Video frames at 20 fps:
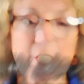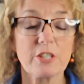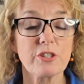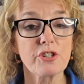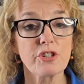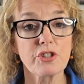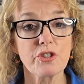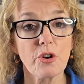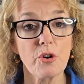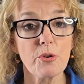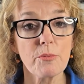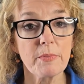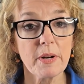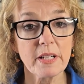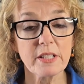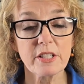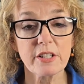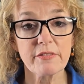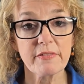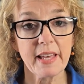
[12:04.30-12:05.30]
hear so
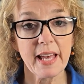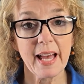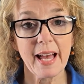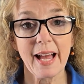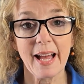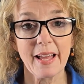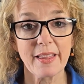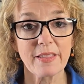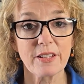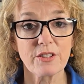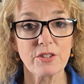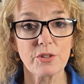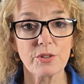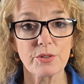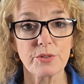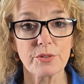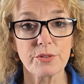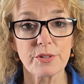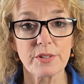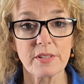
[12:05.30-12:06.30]
much of that on the
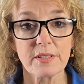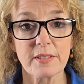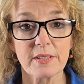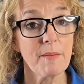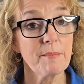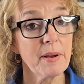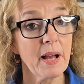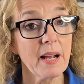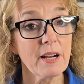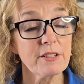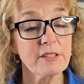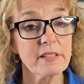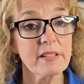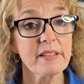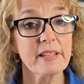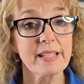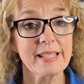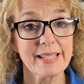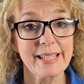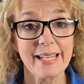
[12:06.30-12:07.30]
news. Some parts
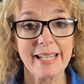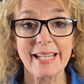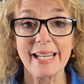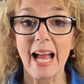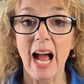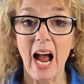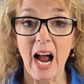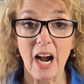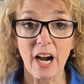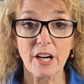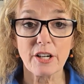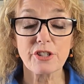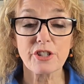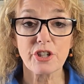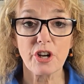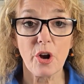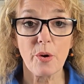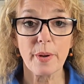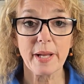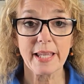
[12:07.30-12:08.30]
of the city are
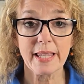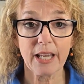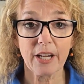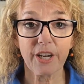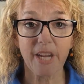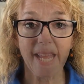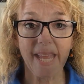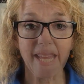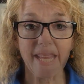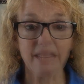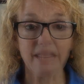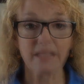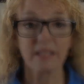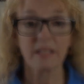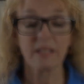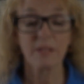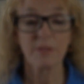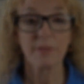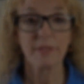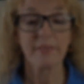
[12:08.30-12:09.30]
showing their age.